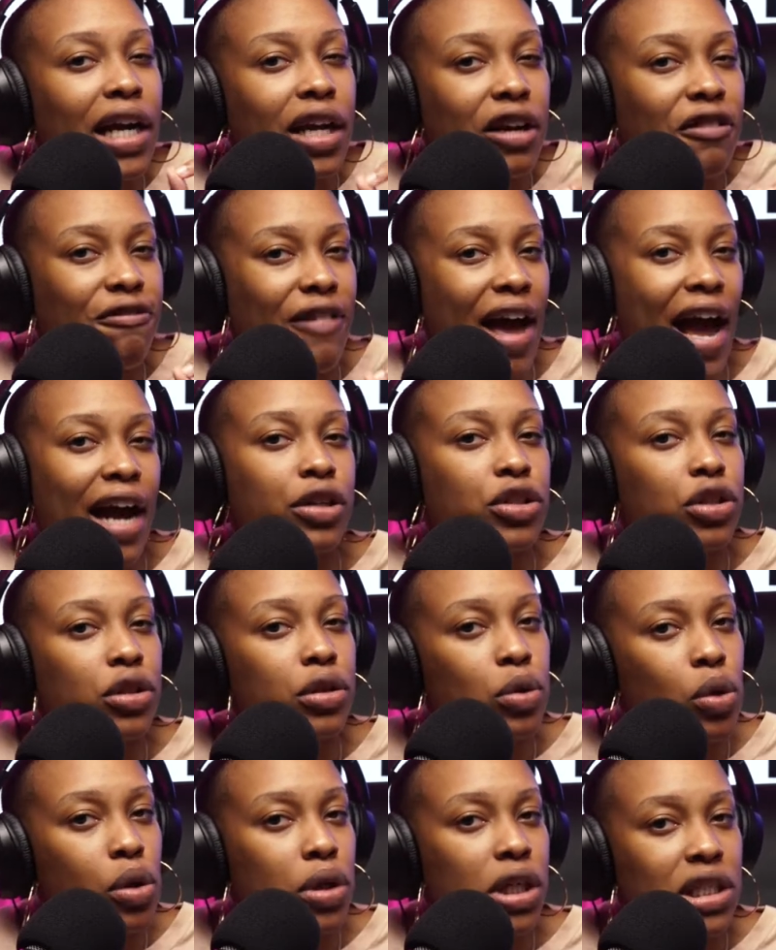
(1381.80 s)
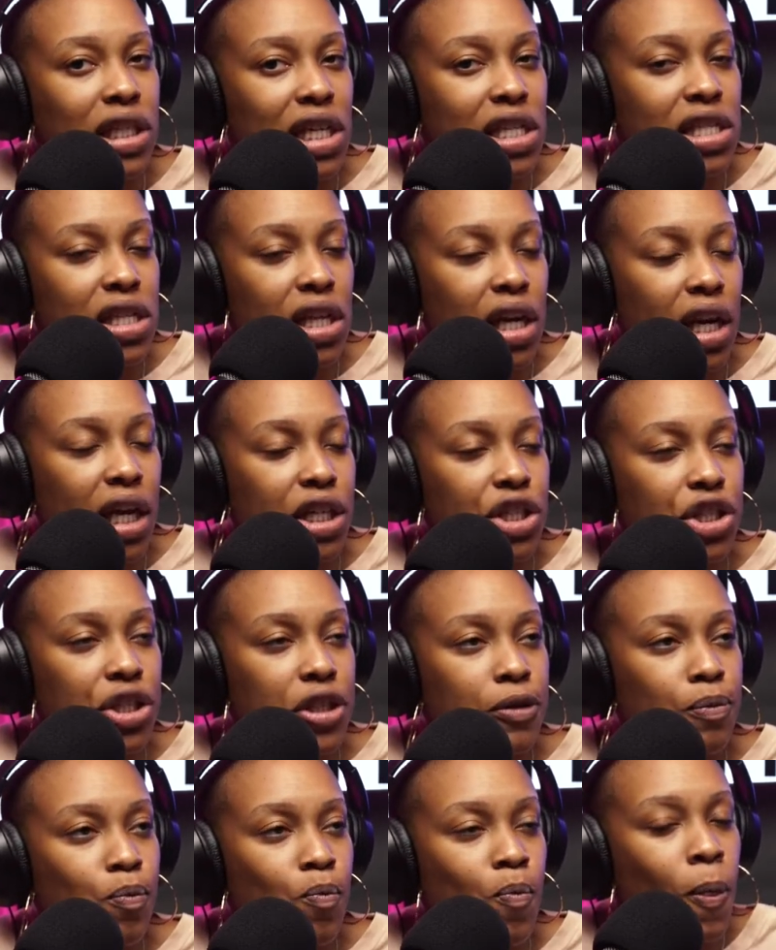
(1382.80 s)
factor on a
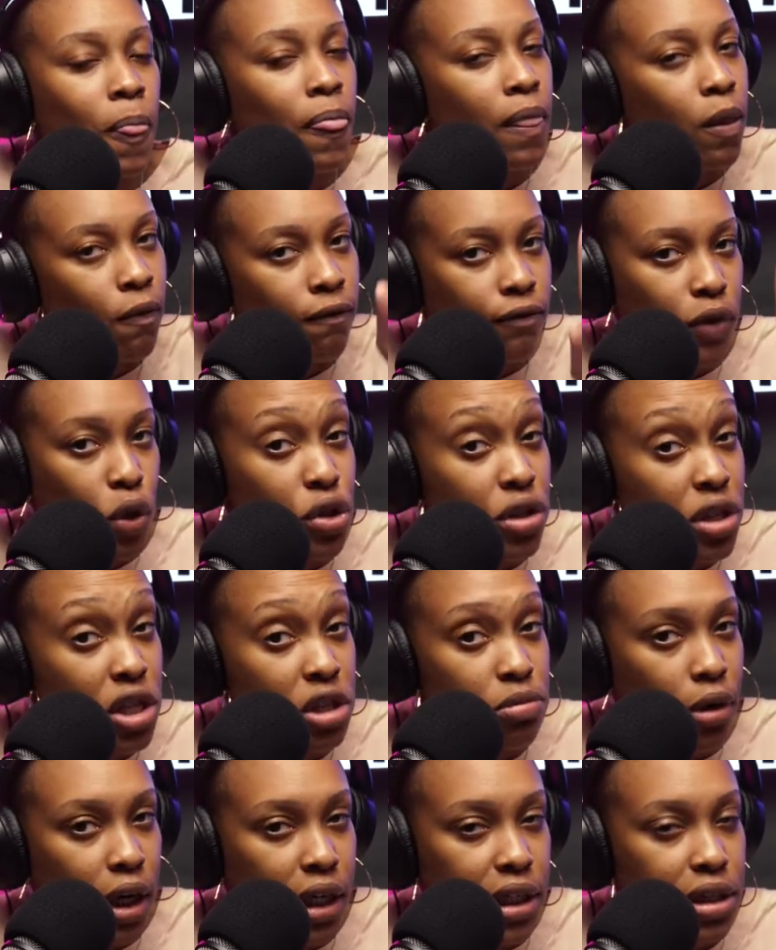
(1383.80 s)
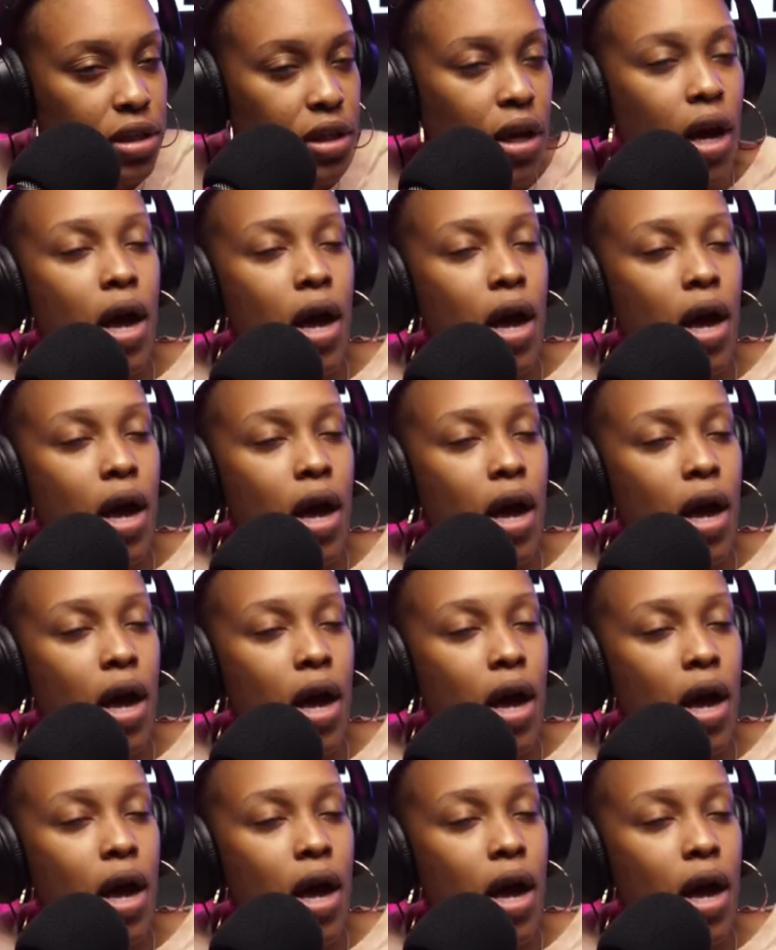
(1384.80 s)
destination first is price,